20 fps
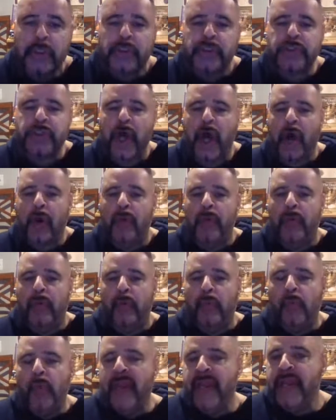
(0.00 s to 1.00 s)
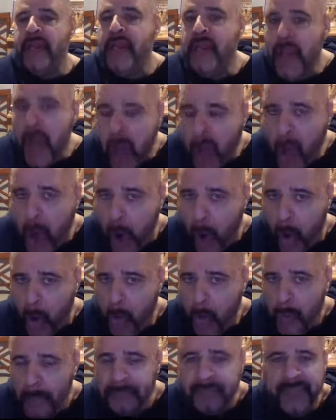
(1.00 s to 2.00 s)
So we
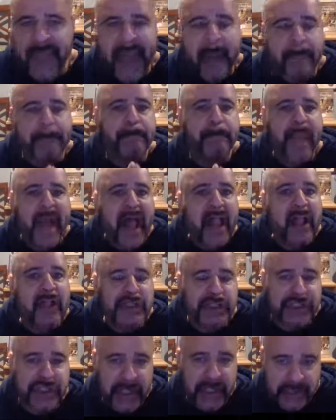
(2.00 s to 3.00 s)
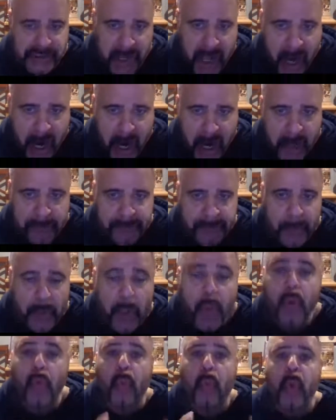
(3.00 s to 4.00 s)
know that Belshazzar
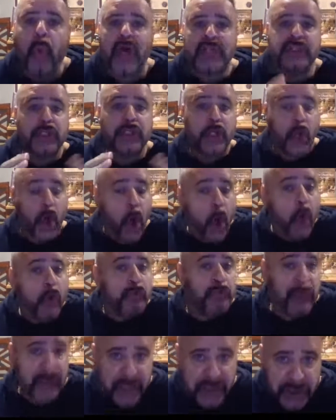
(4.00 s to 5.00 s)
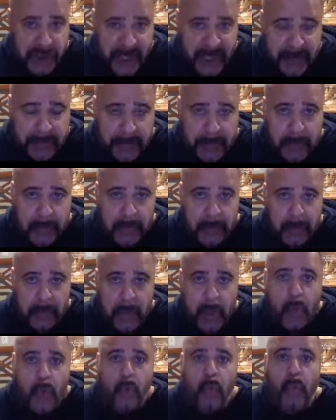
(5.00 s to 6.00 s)
was co-regent
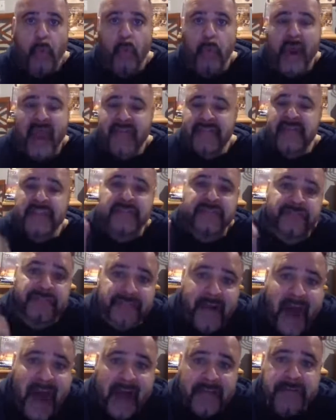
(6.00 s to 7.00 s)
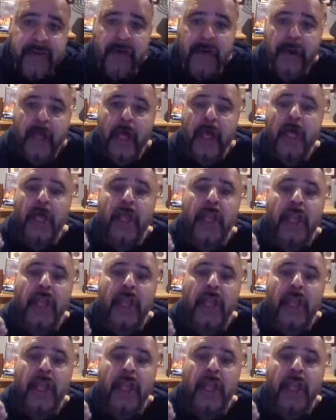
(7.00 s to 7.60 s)
with his father,